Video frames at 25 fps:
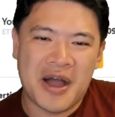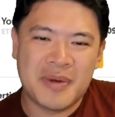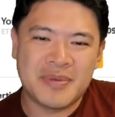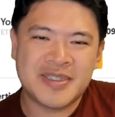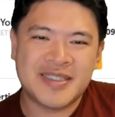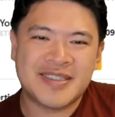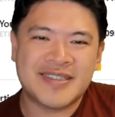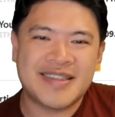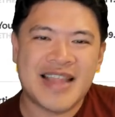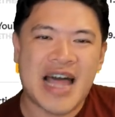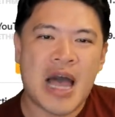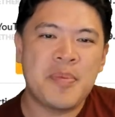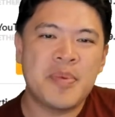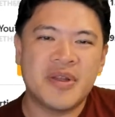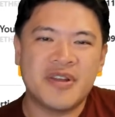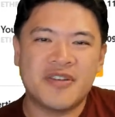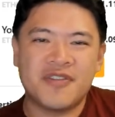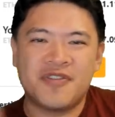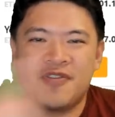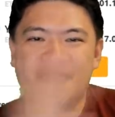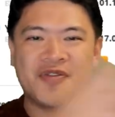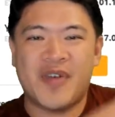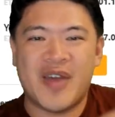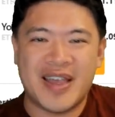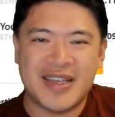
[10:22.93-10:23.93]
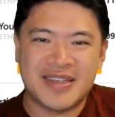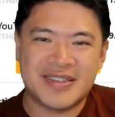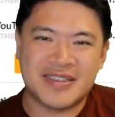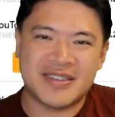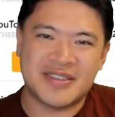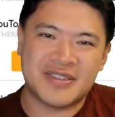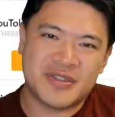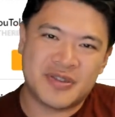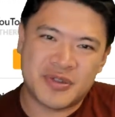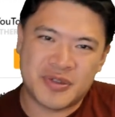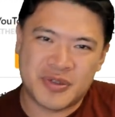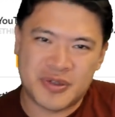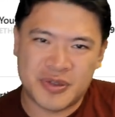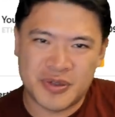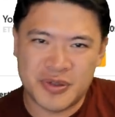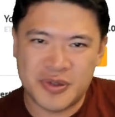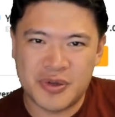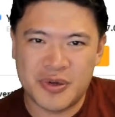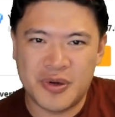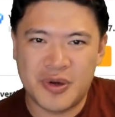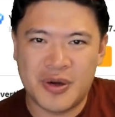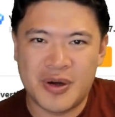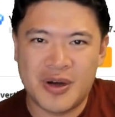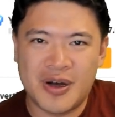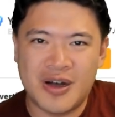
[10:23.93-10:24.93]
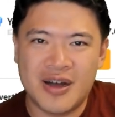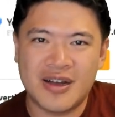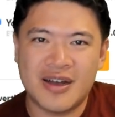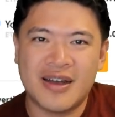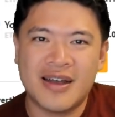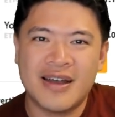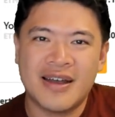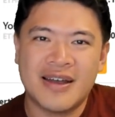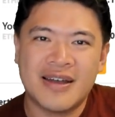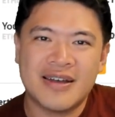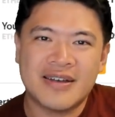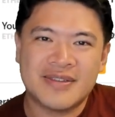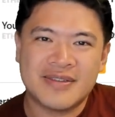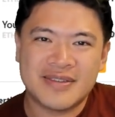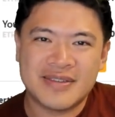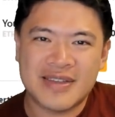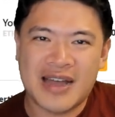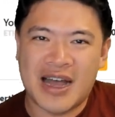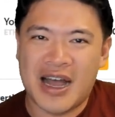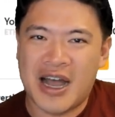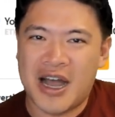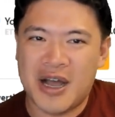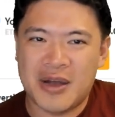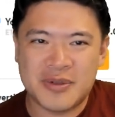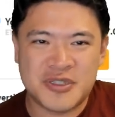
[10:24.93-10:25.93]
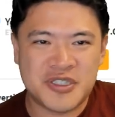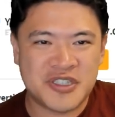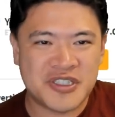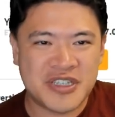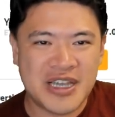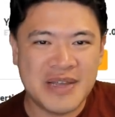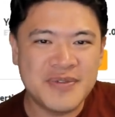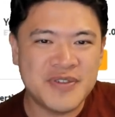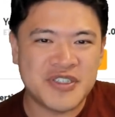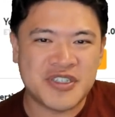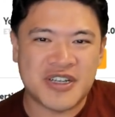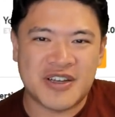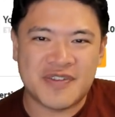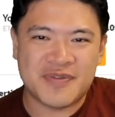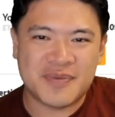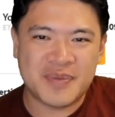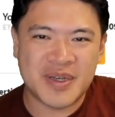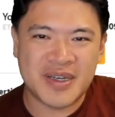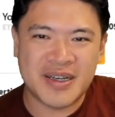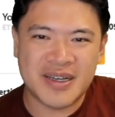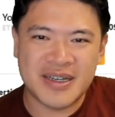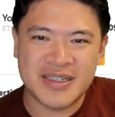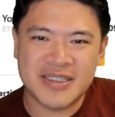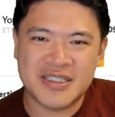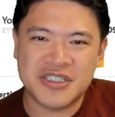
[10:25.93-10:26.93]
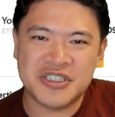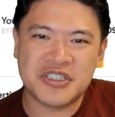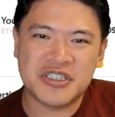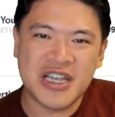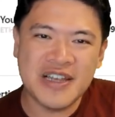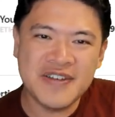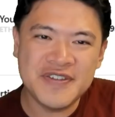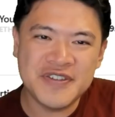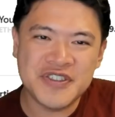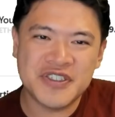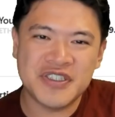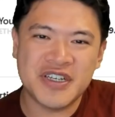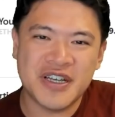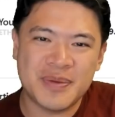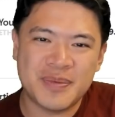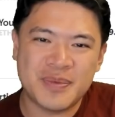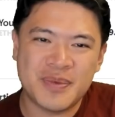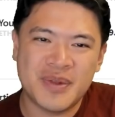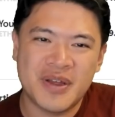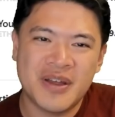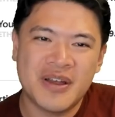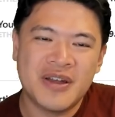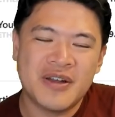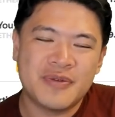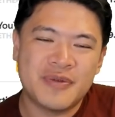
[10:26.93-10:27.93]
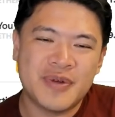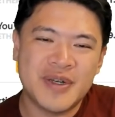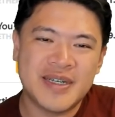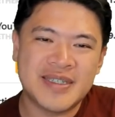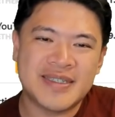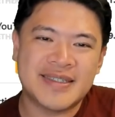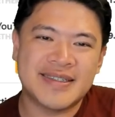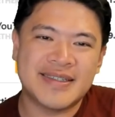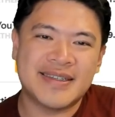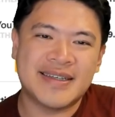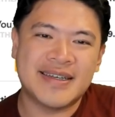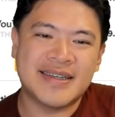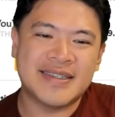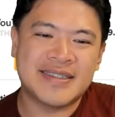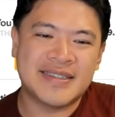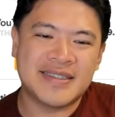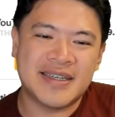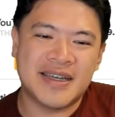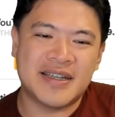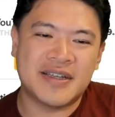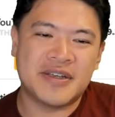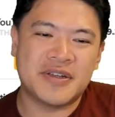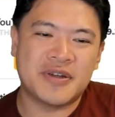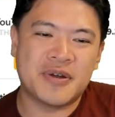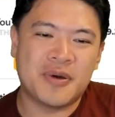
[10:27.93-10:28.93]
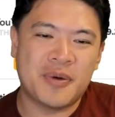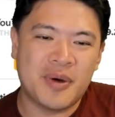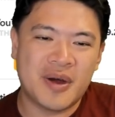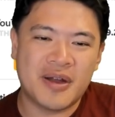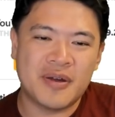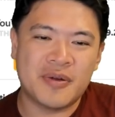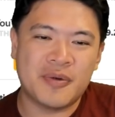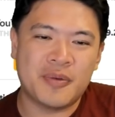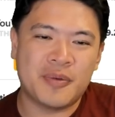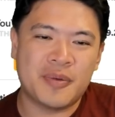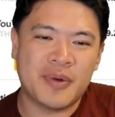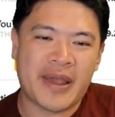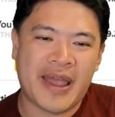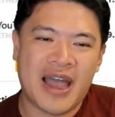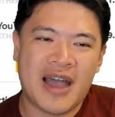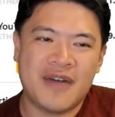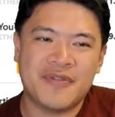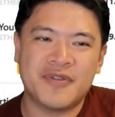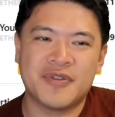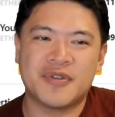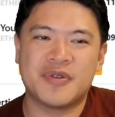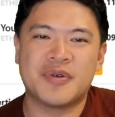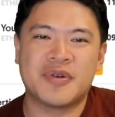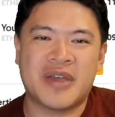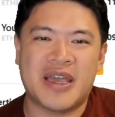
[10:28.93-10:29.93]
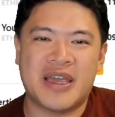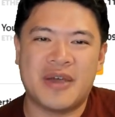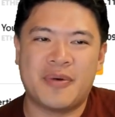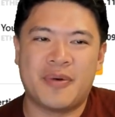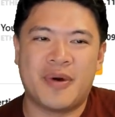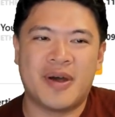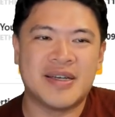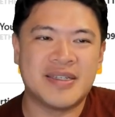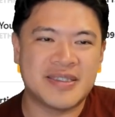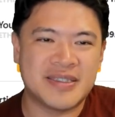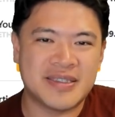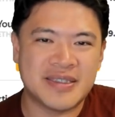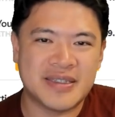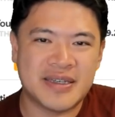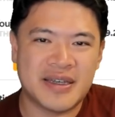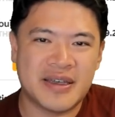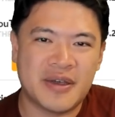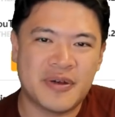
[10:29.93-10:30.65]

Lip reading: slap in the face to Shapeshift, because Shapeshift recently said, you know what, we have to do KYC.